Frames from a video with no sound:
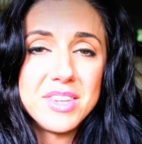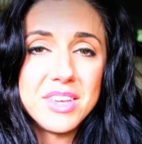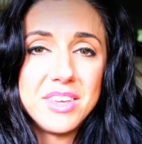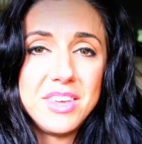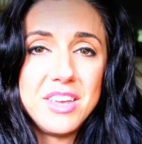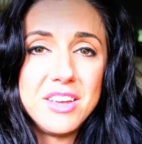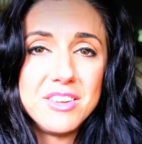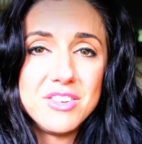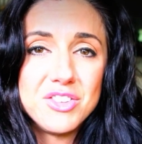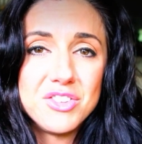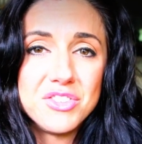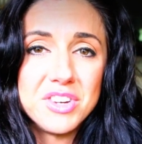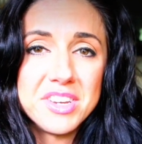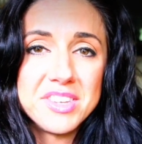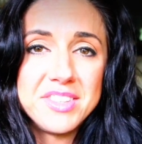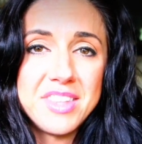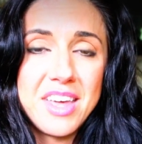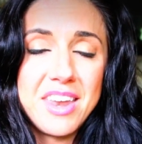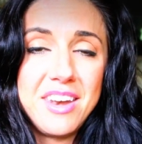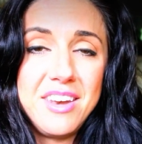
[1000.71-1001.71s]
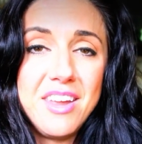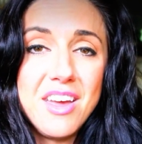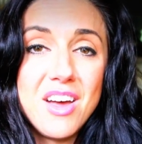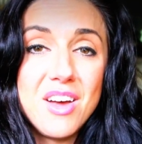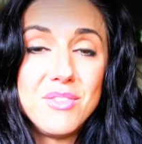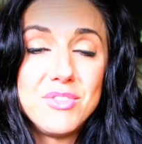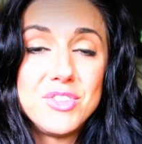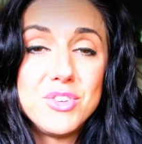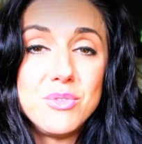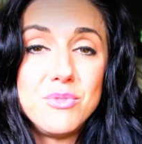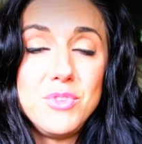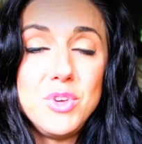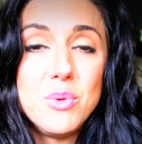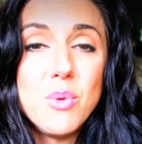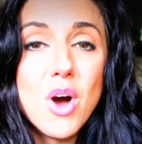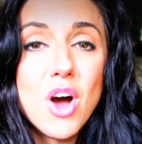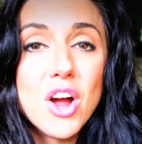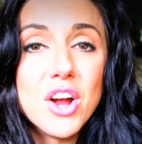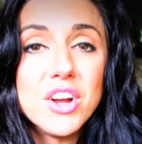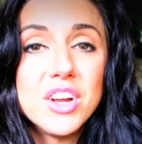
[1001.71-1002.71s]
I can't stress that enough. So if you
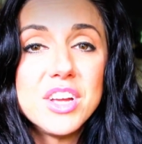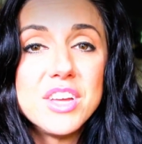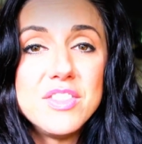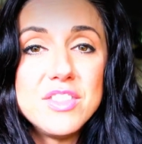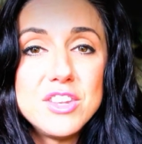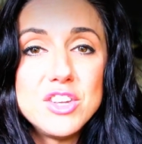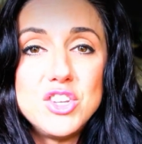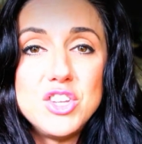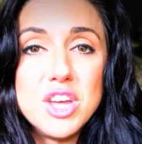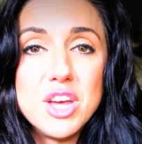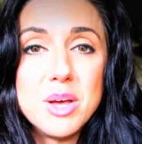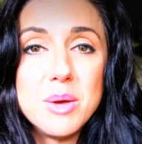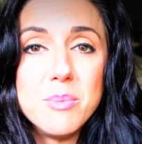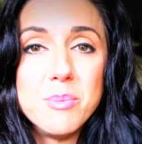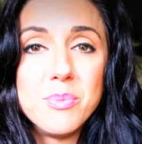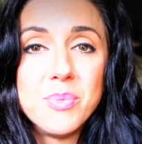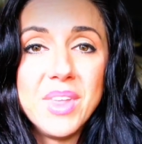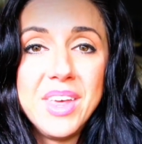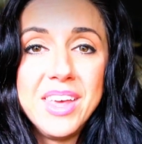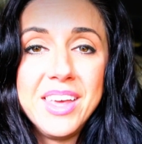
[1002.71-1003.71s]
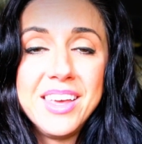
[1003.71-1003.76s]
are in the gym